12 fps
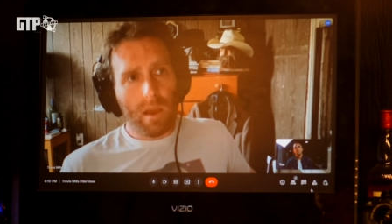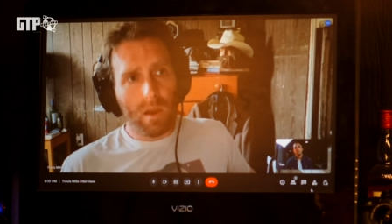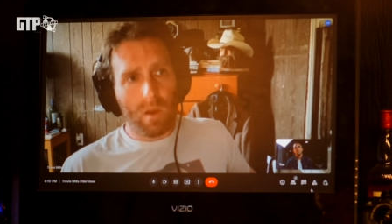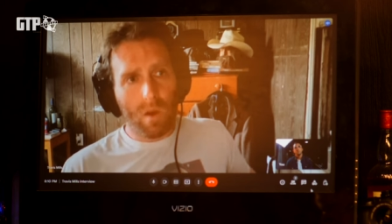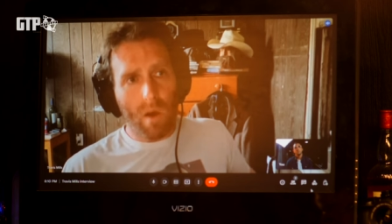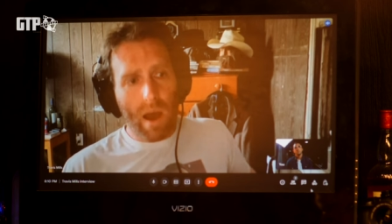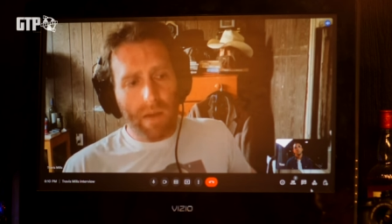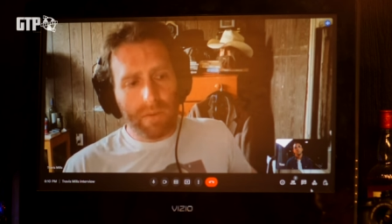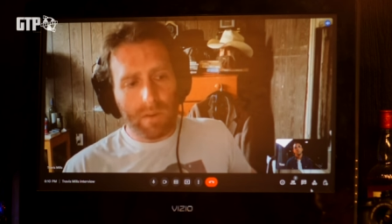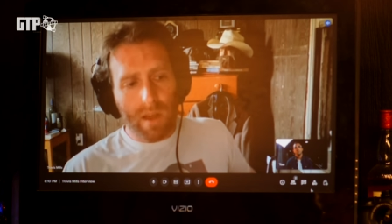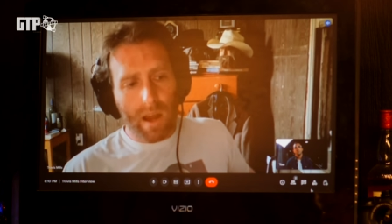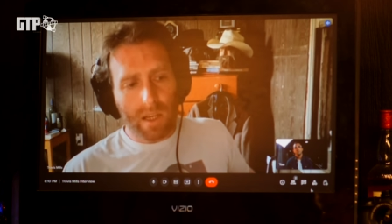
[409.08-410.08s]
you know,
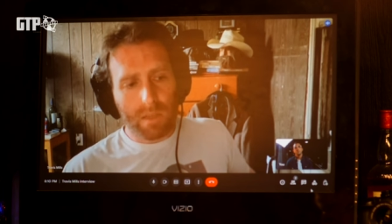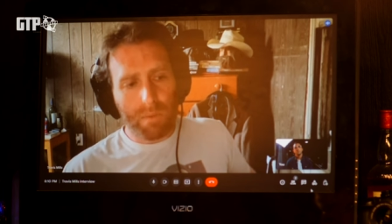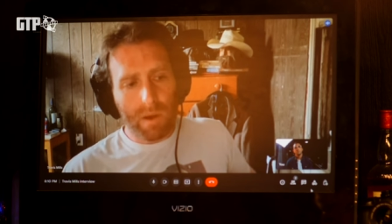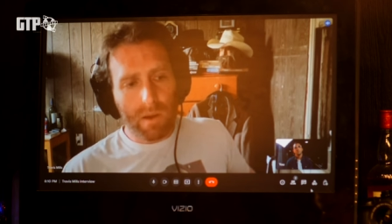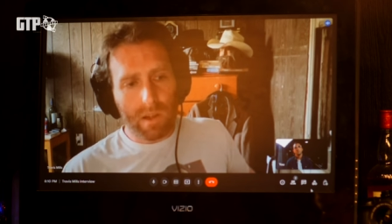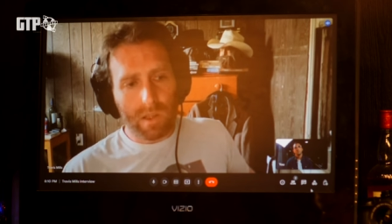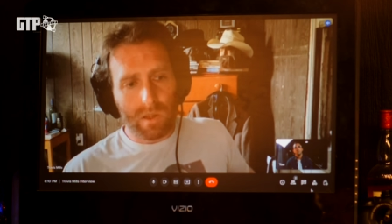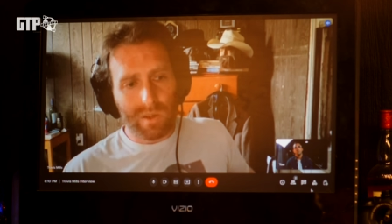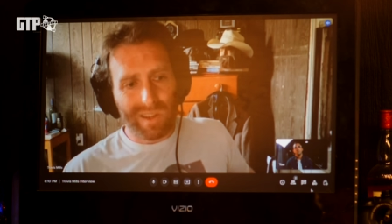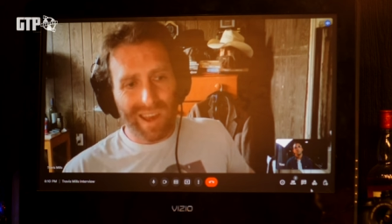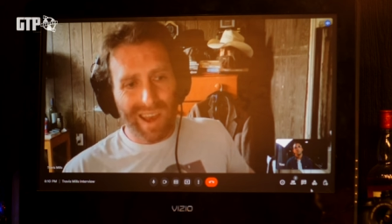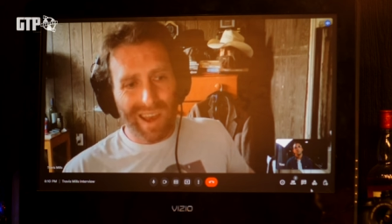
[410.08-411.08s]
after that experience, you
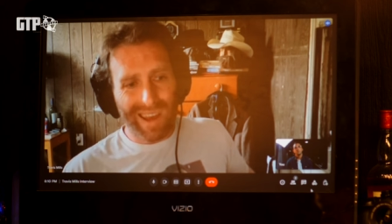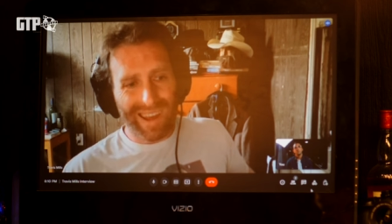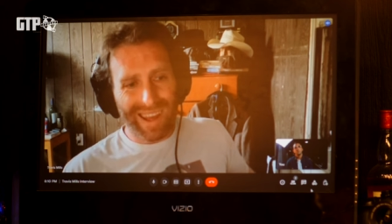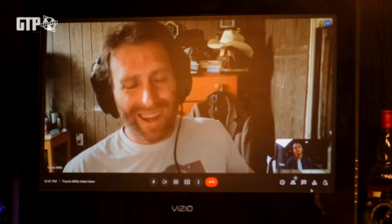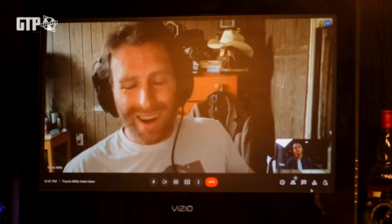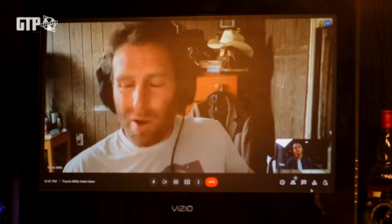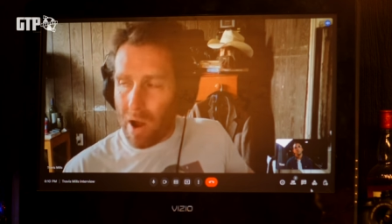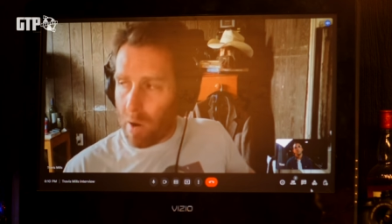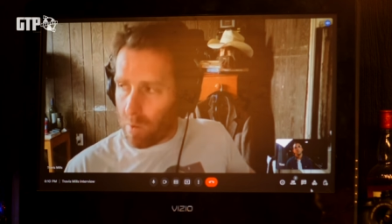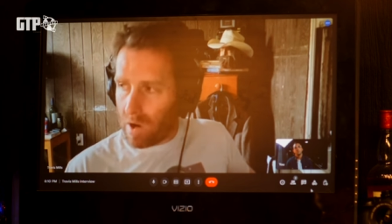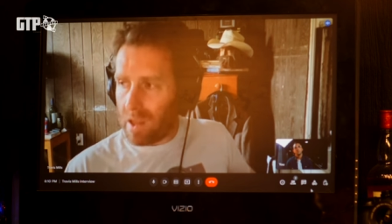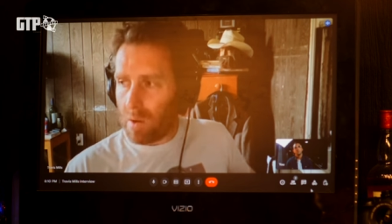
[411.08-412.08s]
say, you know, I
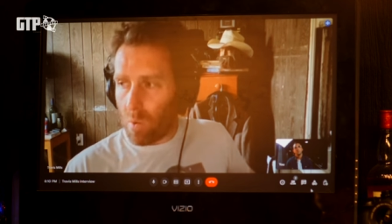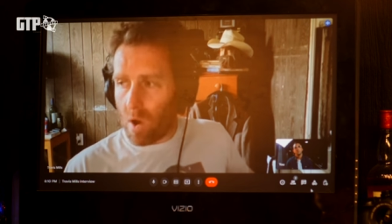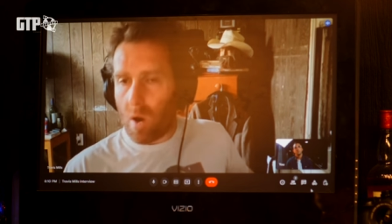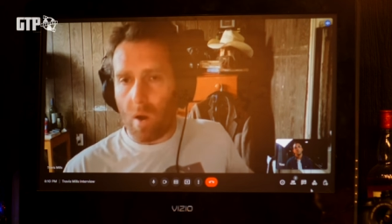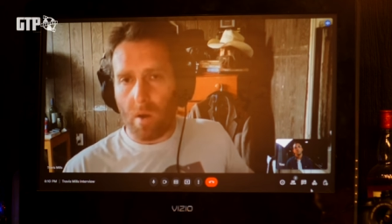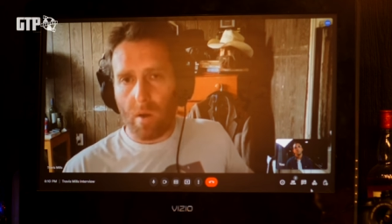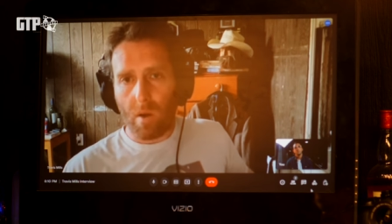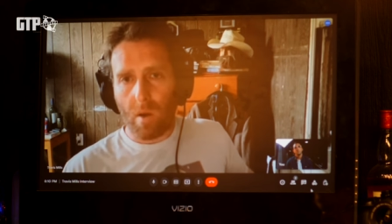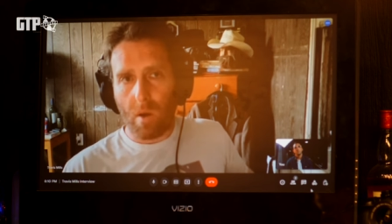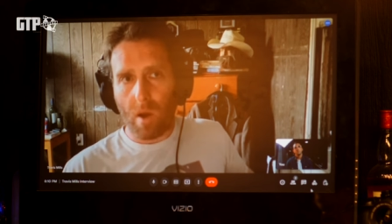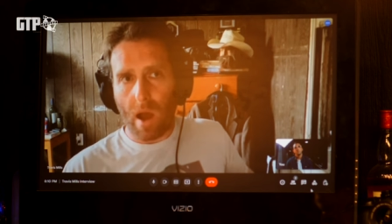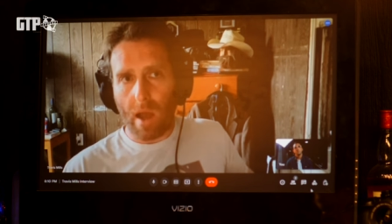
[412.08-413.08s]
really want
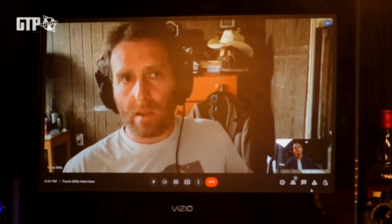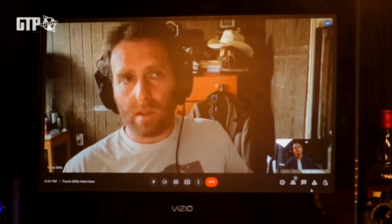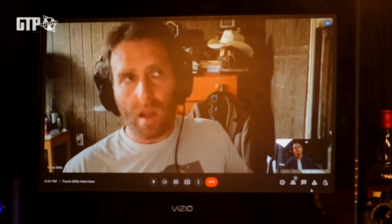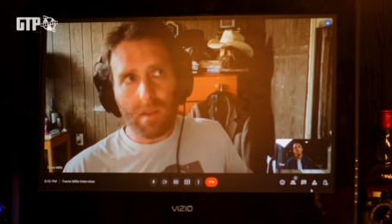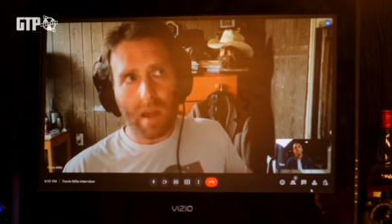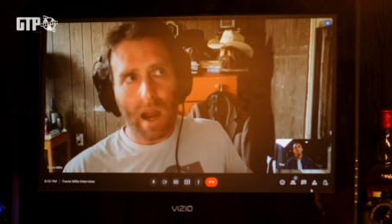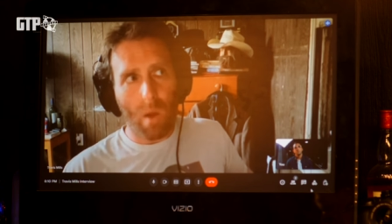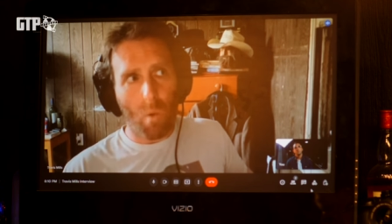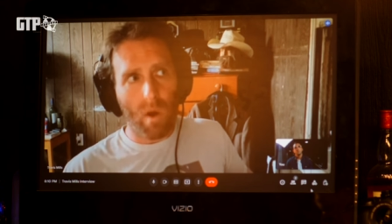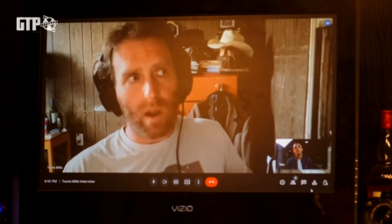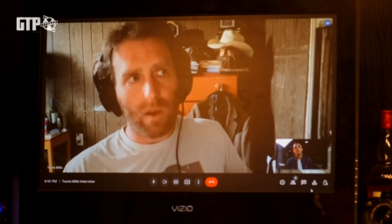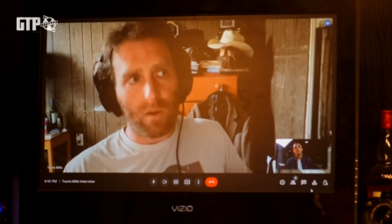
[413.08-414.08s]
to, it's not that I
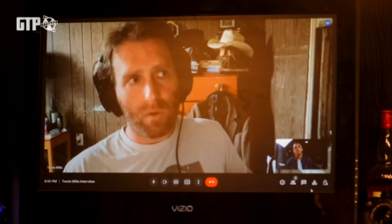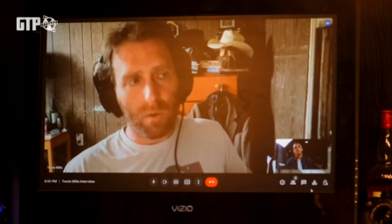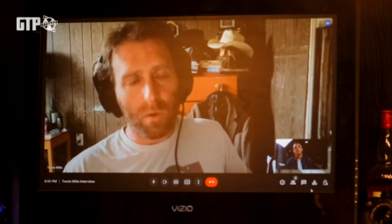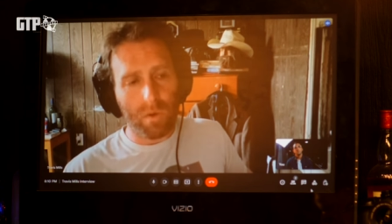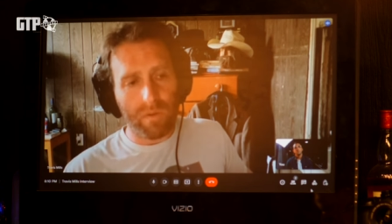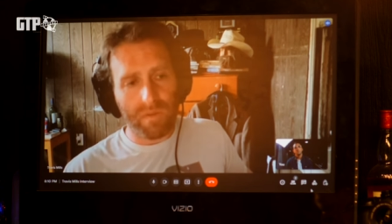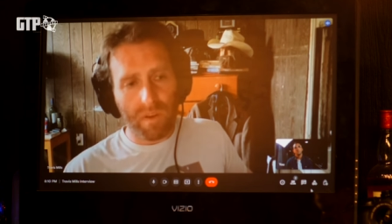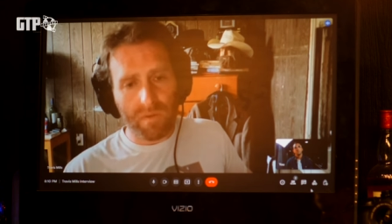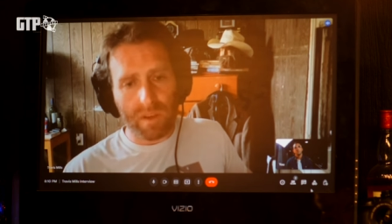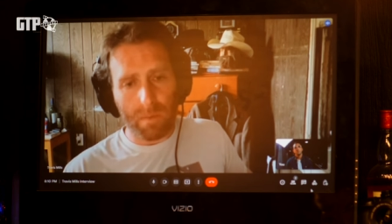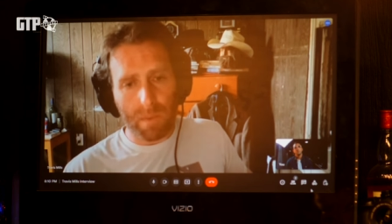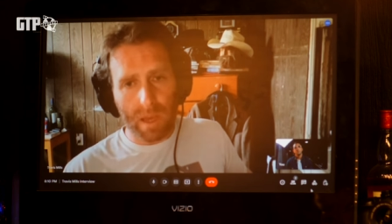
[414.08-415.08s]
want a crew of
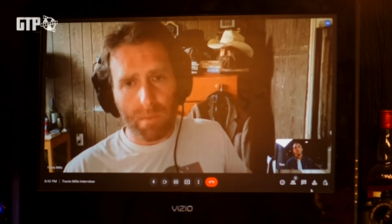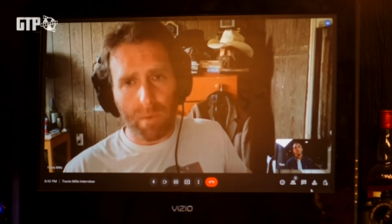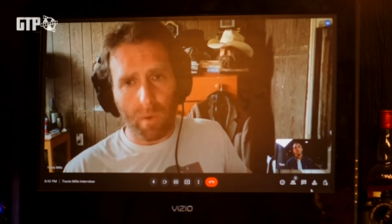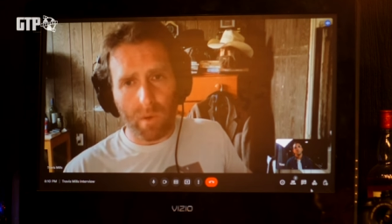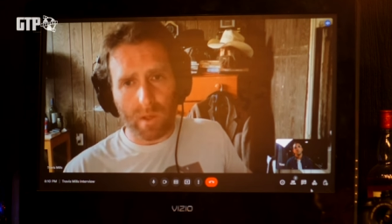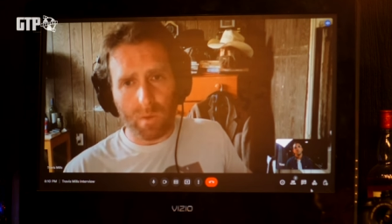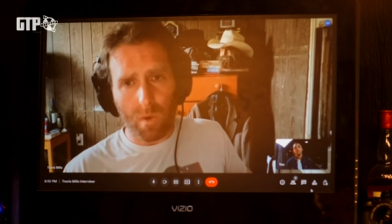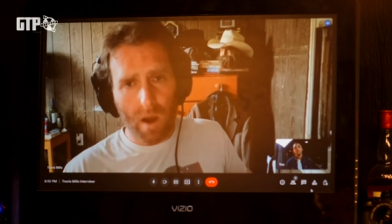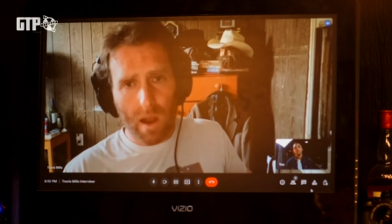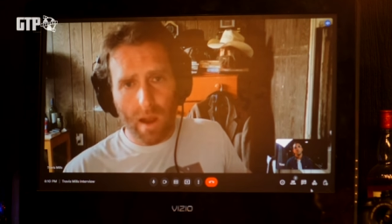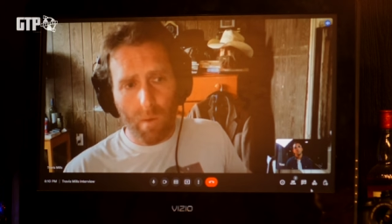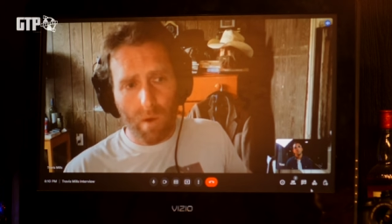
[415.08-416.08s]
fifty people, it's one
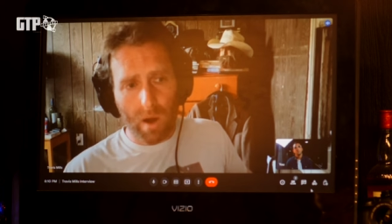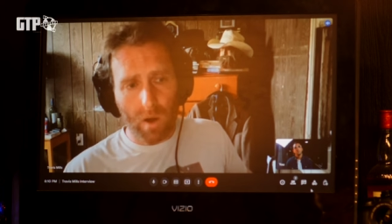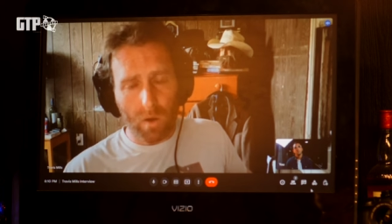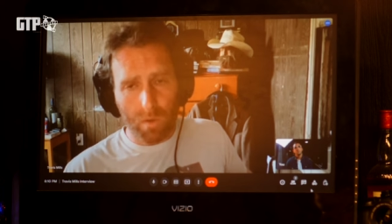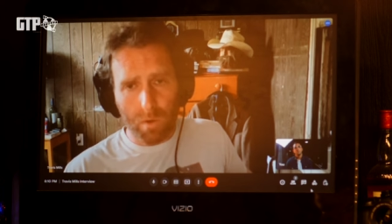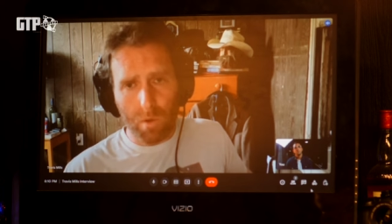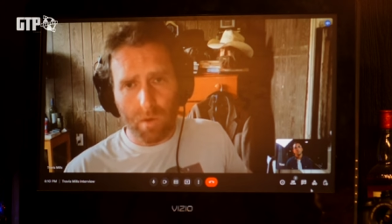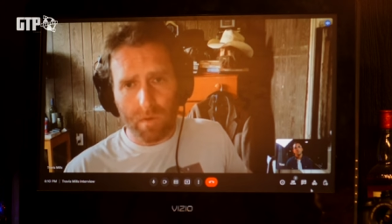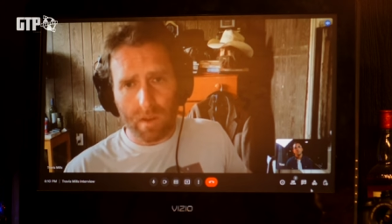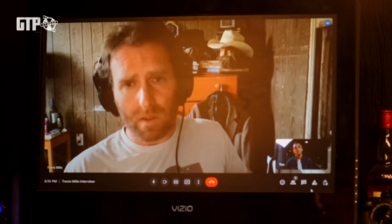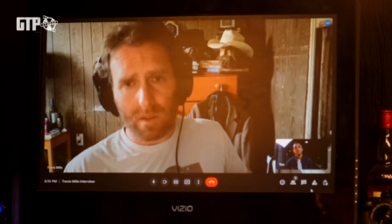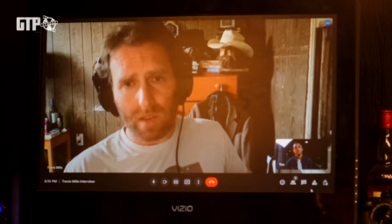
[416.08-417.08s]
I want a crew of
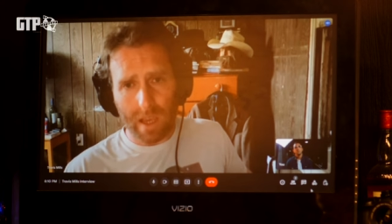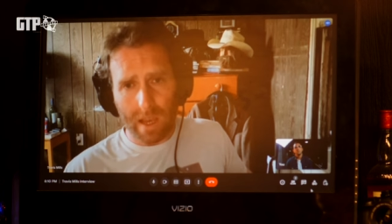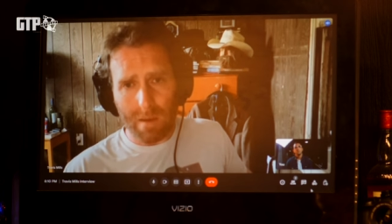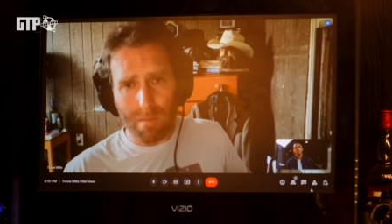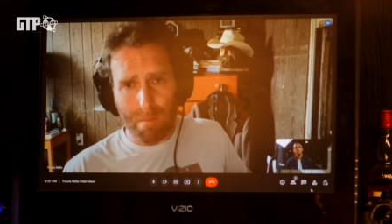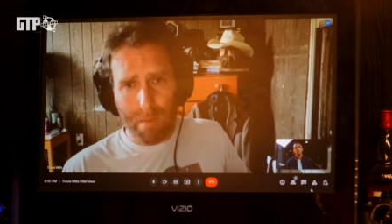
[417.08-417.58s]
the ten